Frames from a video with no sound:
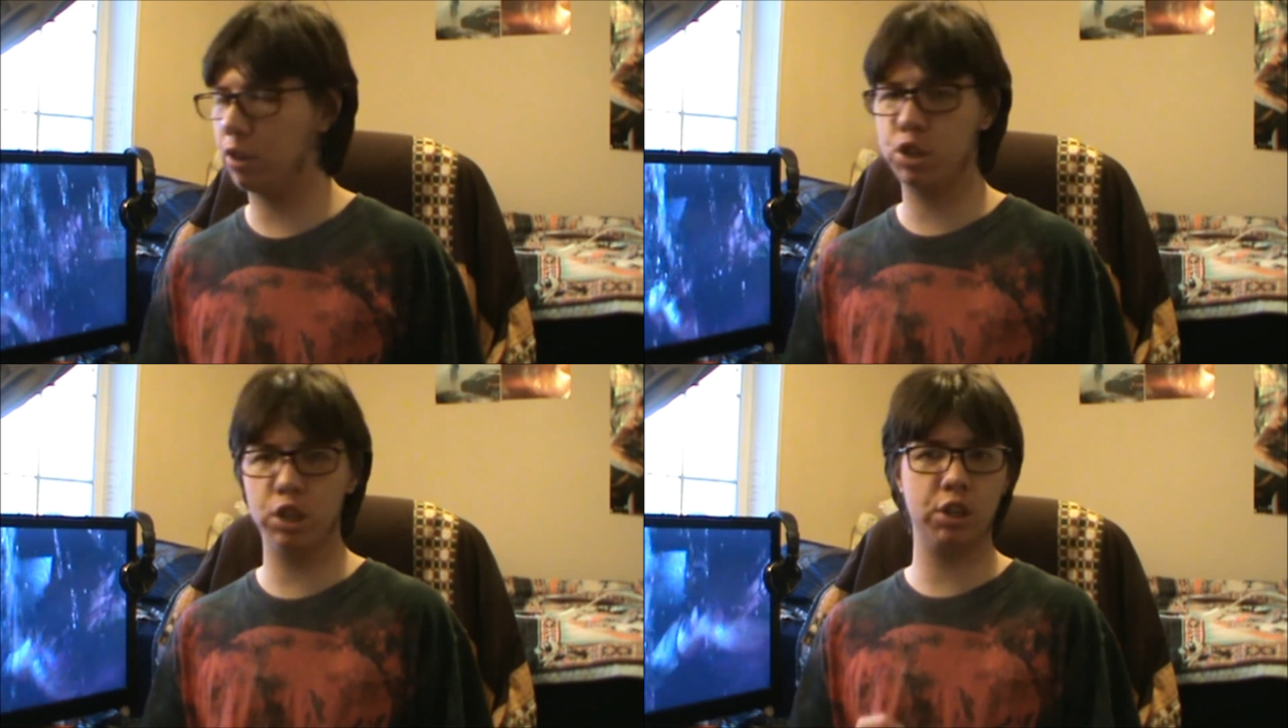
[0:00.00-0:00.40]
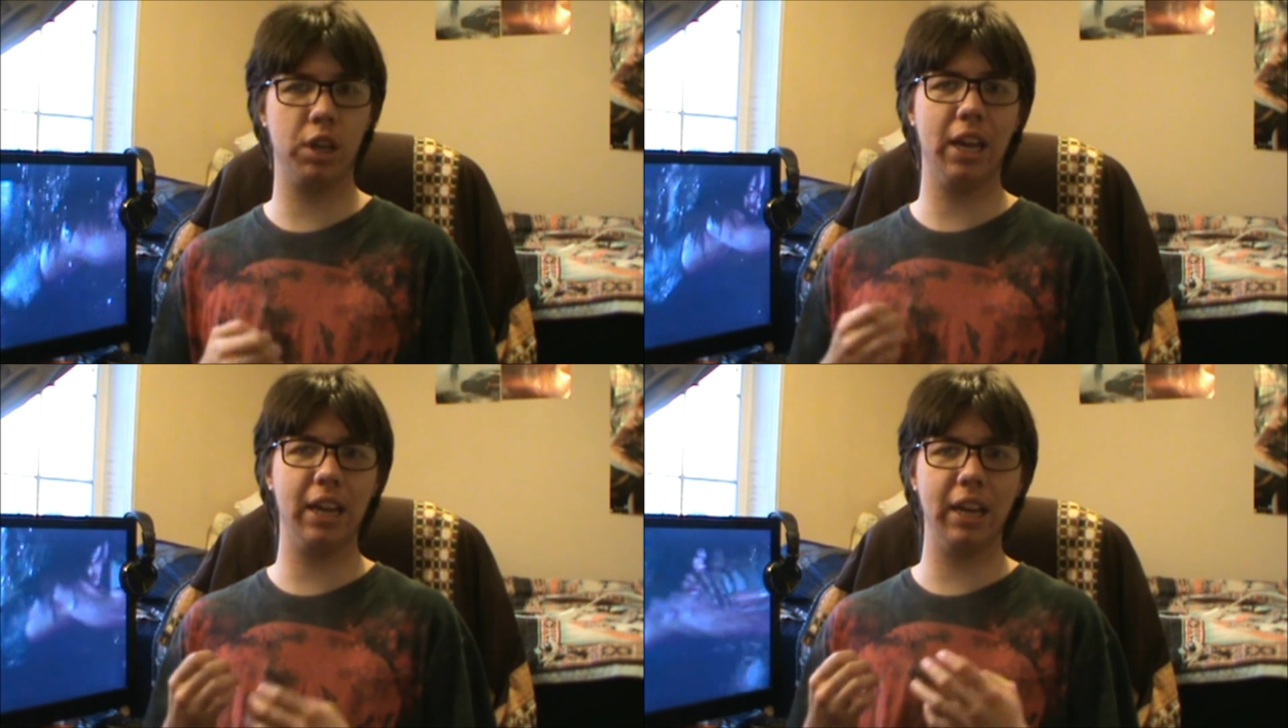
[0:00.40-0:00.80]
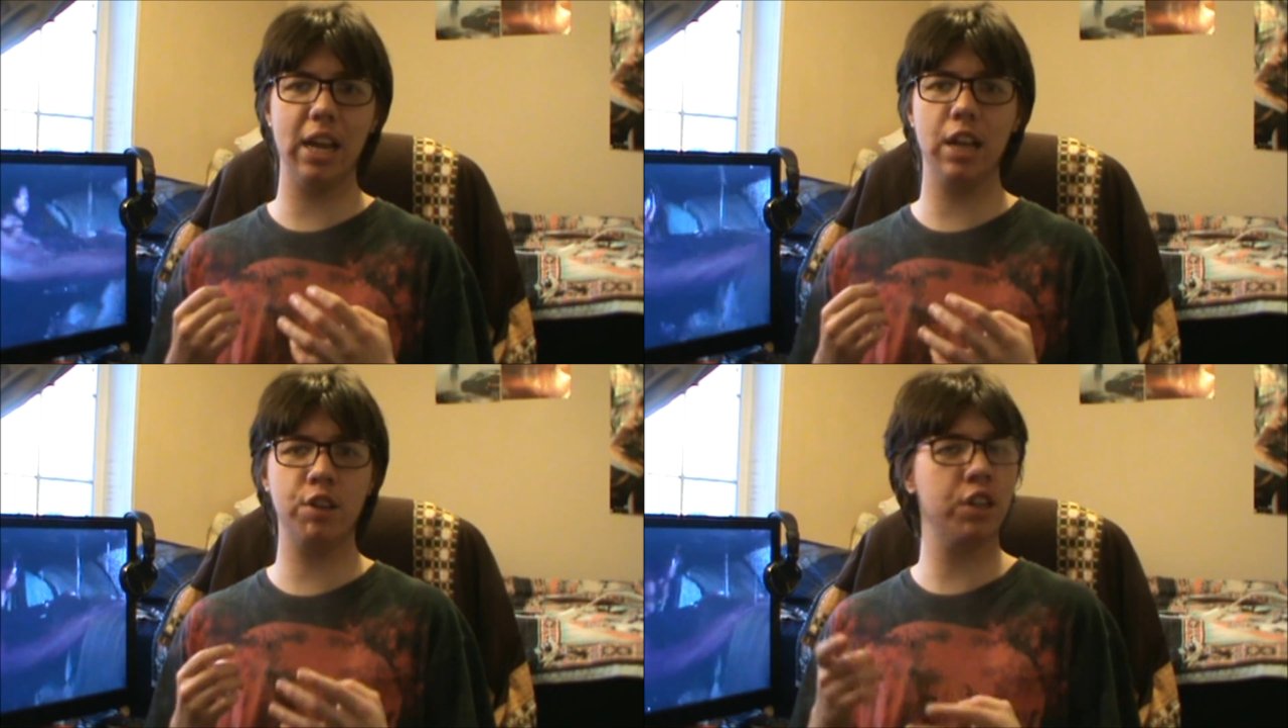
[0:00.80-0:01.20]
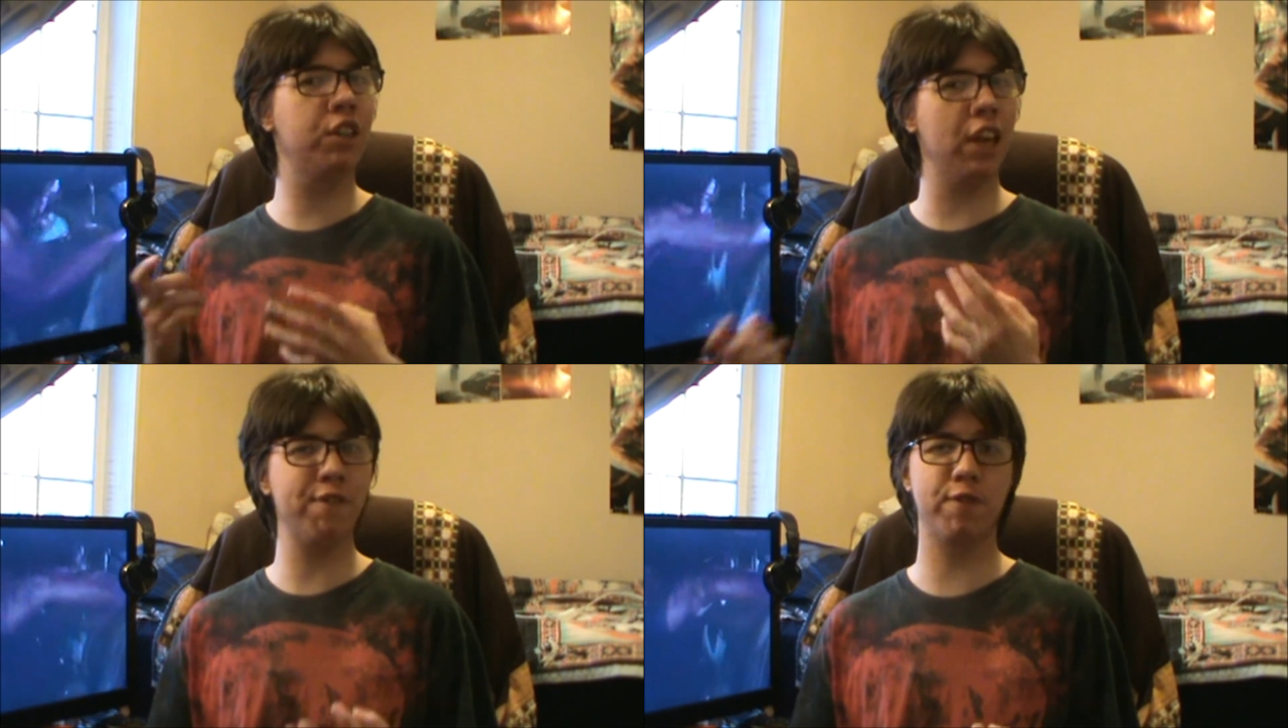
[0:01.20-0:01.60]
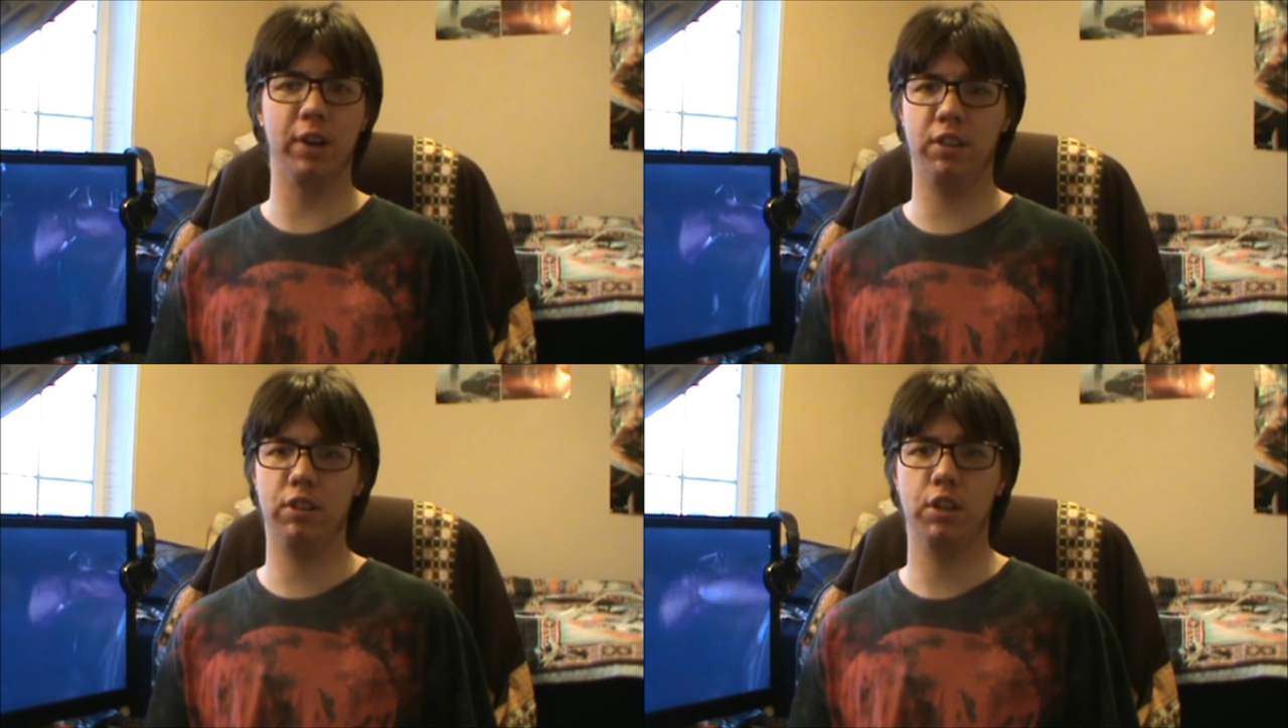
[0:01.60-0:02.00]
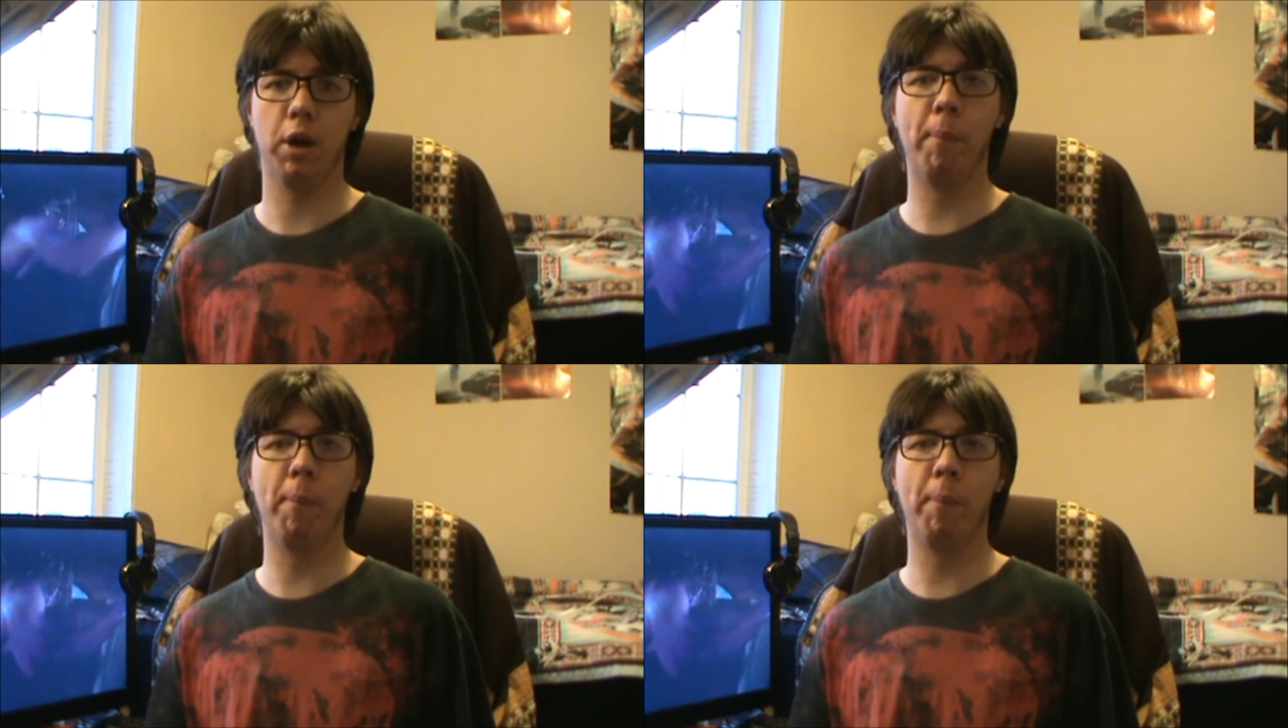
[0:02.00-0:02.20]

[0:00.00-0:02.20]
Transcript: just different,